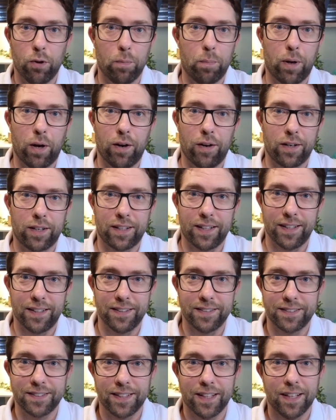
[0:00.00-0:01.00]

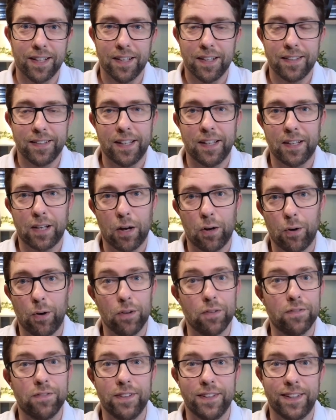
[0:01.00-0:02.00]
parties they go
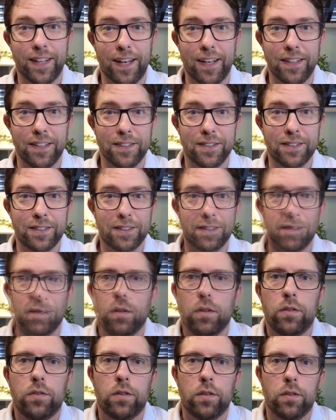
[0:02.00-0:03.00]
on for days.
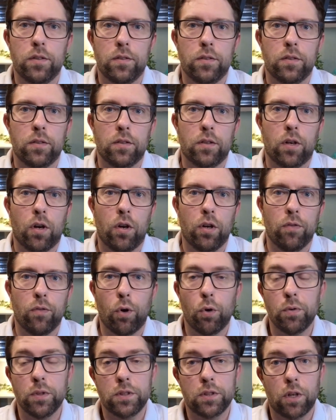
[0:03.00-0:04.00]
So carnival
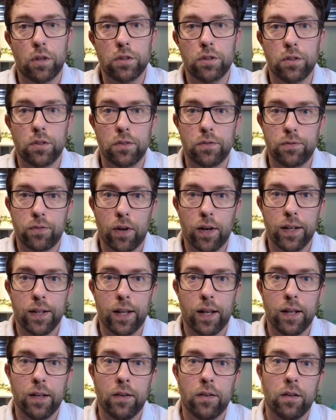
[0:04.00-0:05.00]
always starts on a
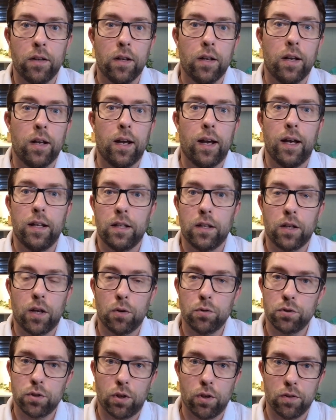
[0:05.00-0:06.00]
Friday and then
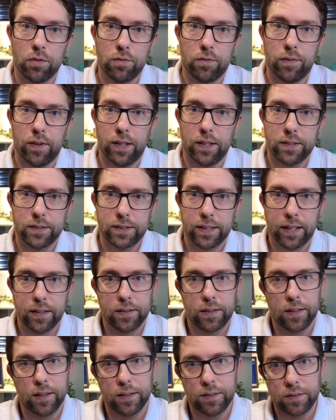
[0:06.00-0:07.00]
goes on for a
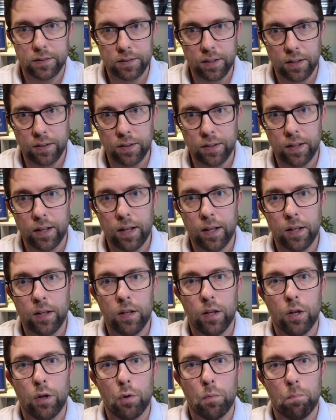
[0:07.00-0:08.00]
Saturday, Sunday,
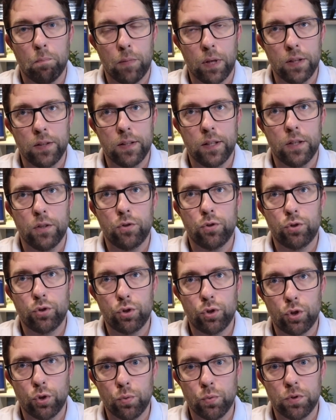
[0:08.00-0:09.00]
Monday,
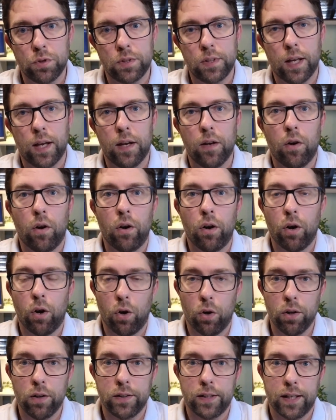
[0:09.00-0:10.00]
Tuesday are
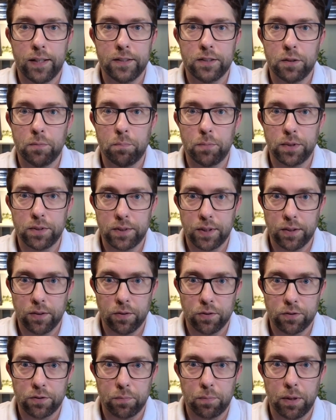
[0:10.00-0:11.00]
holidays in
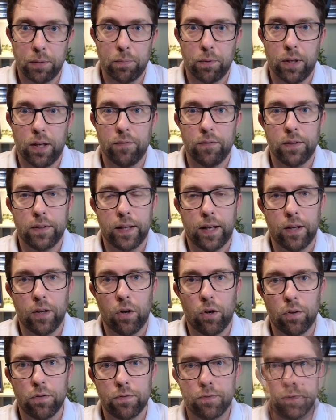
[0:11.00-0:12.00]
Brazil, so people have a day
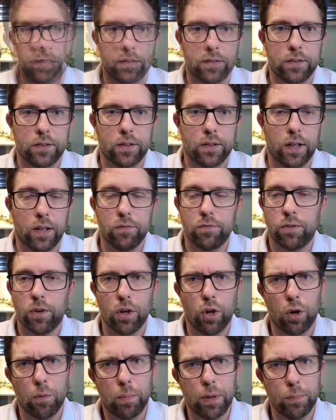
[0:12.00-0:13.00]
off. And for a
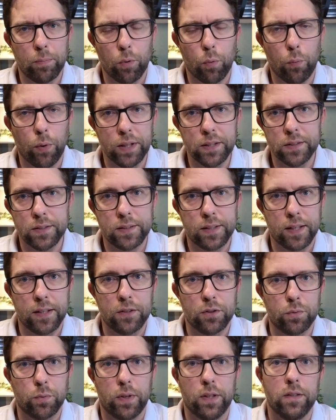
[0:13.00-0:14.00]
lot of people Wednesday
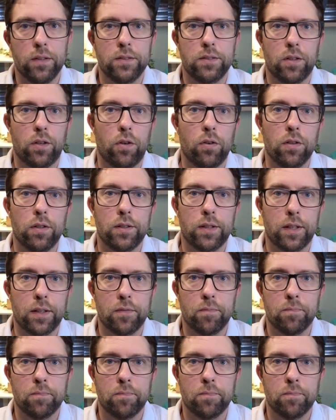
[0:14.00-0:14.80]
as well is a holiday.